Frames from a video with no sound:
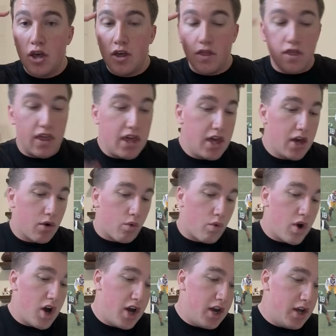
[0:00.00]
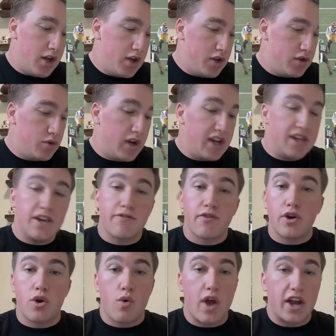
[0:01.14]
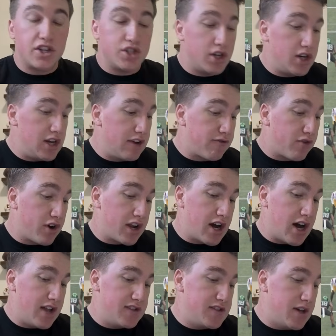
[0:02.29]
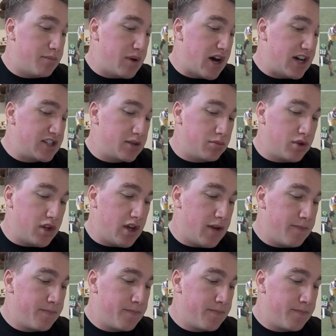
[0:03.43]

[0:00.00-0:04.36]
the run to a different direction, different concept possibly.